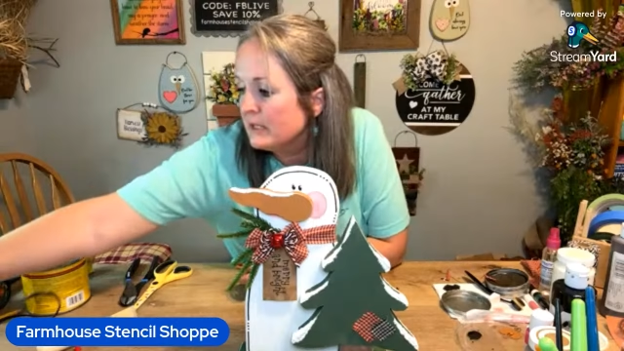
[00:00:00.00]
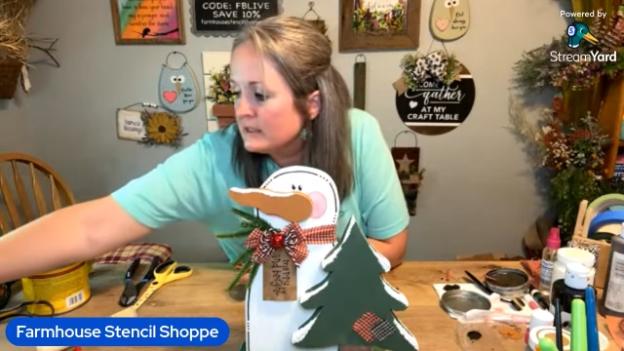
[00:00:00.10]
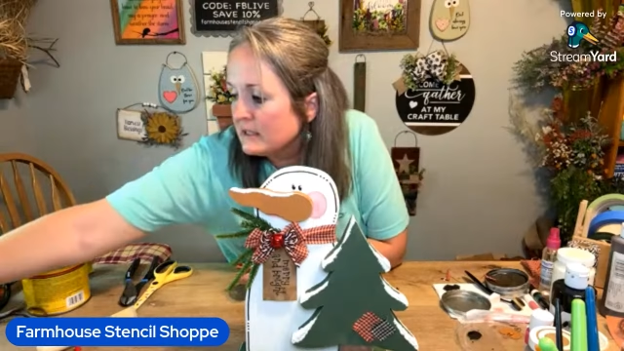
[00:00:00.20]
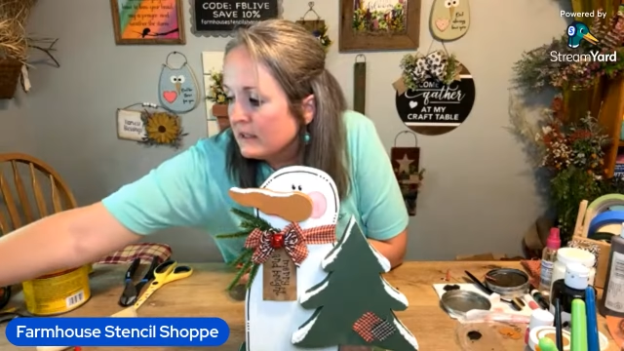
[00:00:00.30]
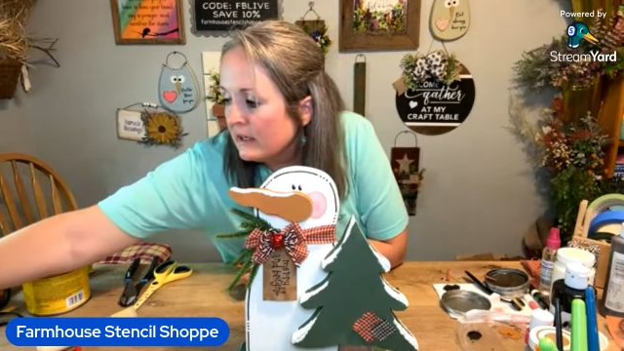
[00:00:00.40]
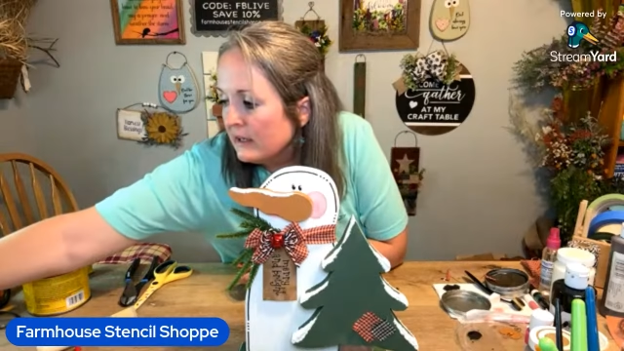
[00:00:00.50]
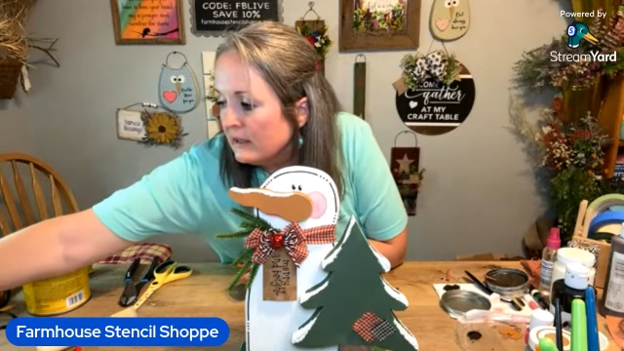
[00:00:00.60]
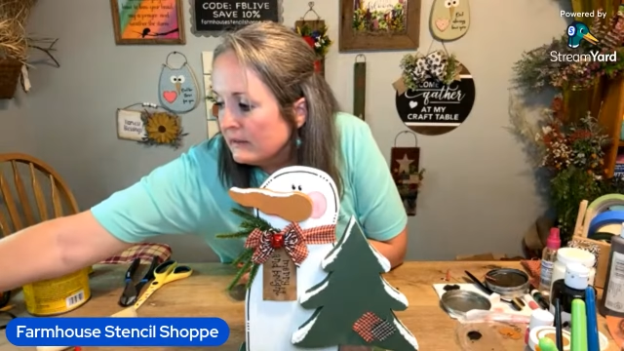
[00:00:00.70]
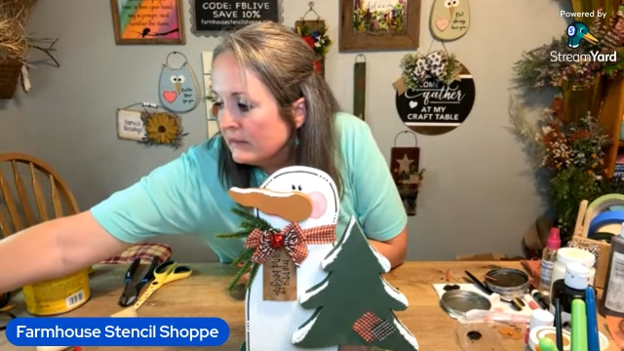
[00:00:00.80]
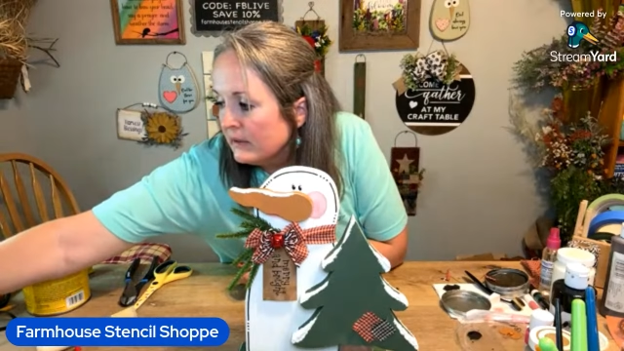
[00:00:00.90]
tonight.
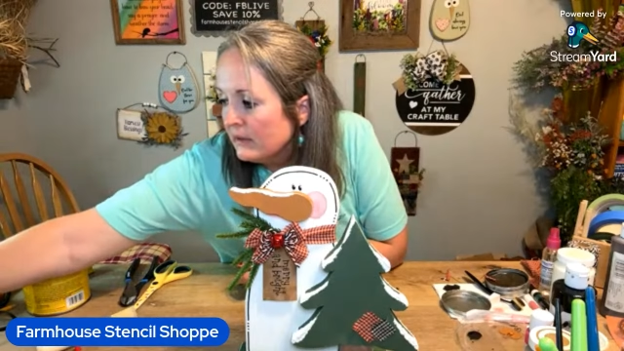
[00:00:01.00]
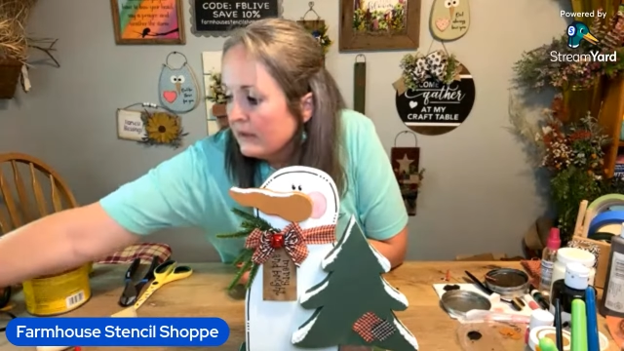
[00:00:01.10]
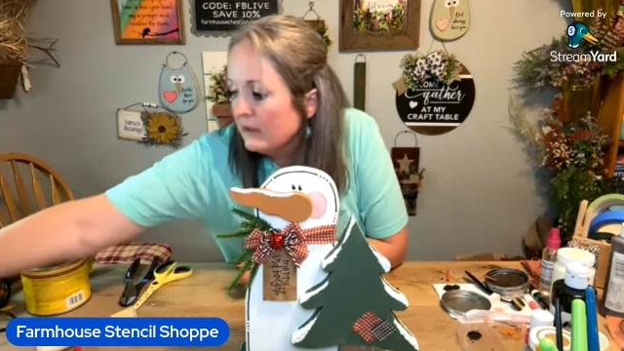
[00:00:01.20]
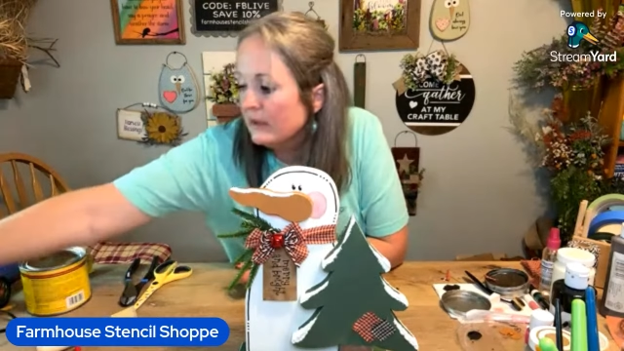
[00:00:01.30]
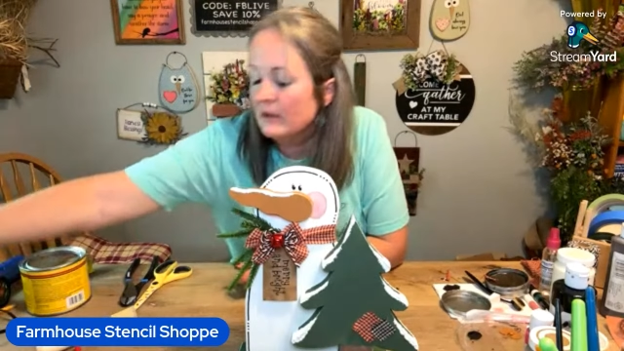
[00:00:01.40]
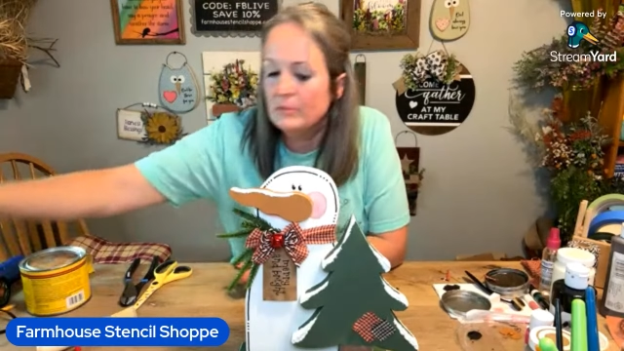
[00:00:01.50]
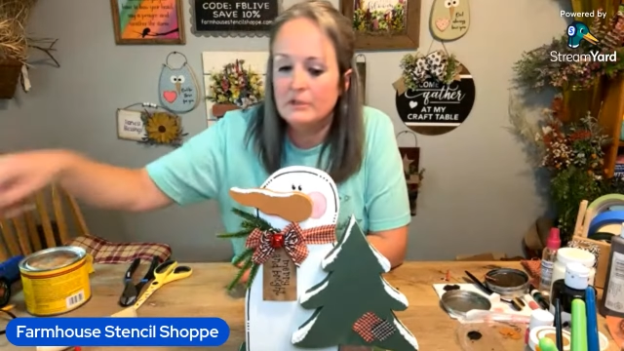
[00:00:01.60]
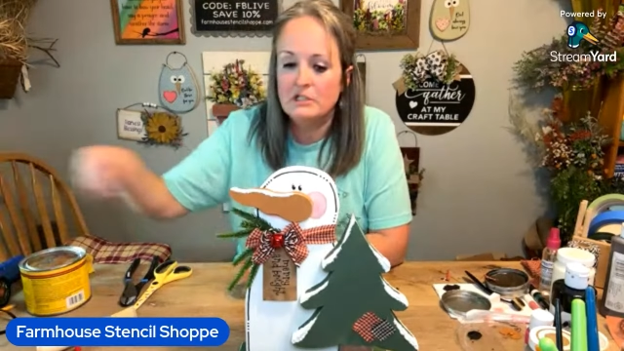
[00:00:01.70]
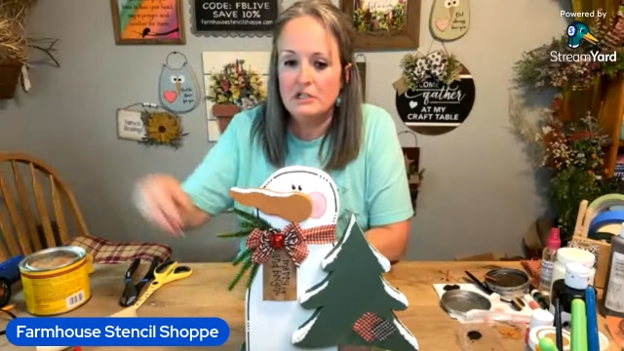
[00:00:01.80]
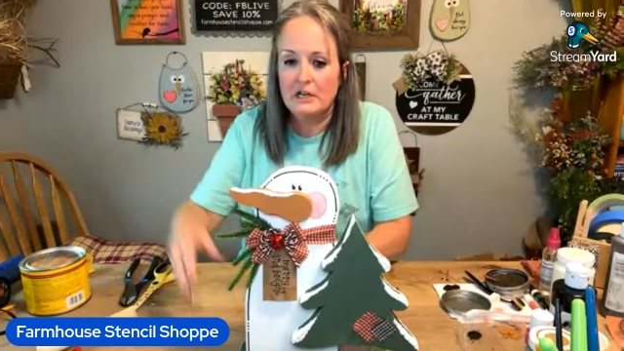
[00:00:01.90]
I
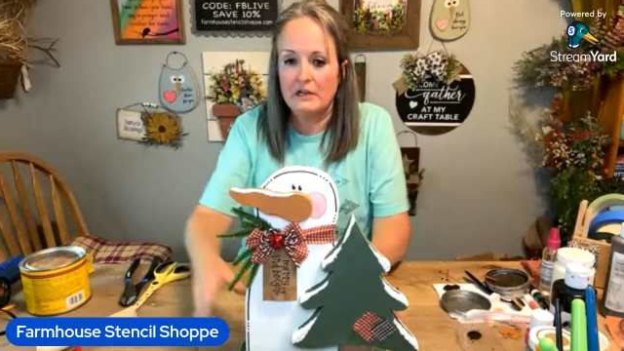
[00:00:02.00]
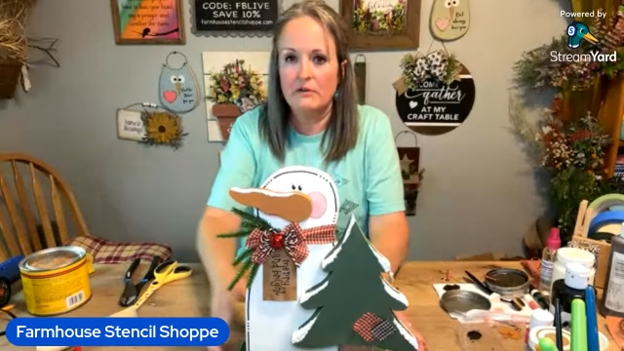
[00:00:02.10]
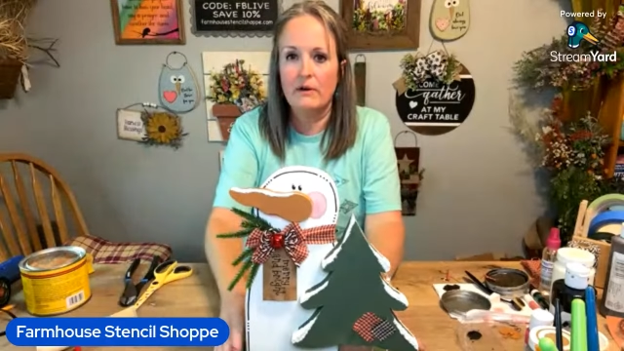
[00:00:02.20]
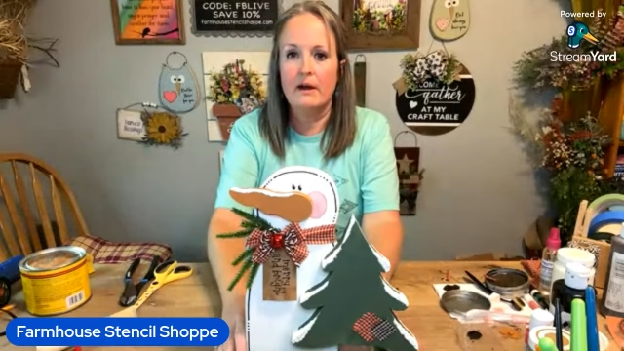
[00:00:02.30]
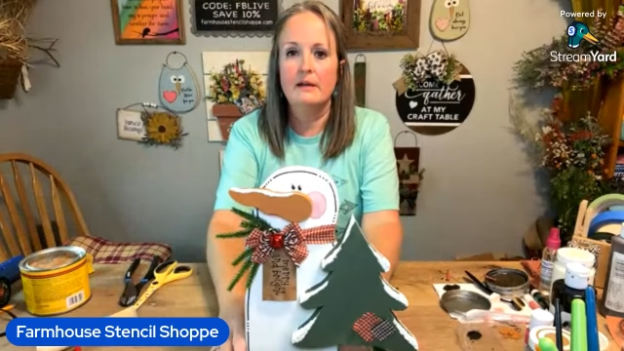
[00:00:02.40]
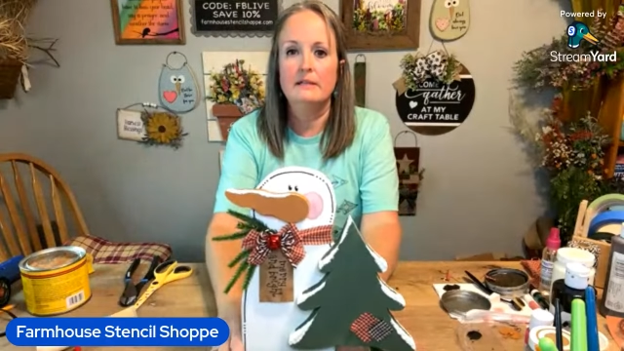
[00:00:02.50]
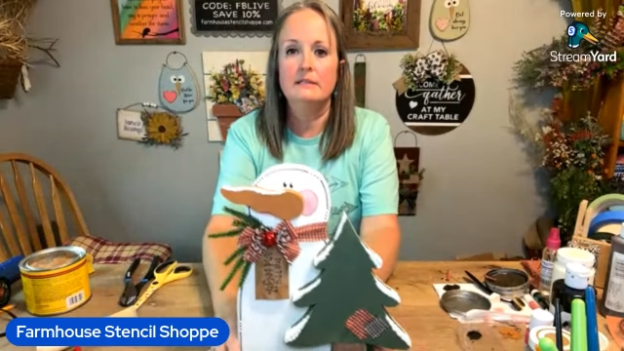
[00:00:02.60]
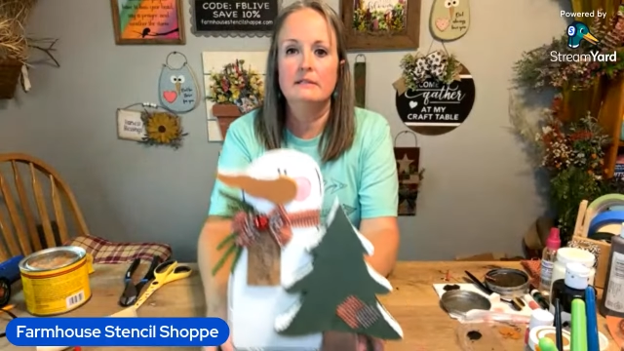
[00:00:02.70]
appreciate you guys.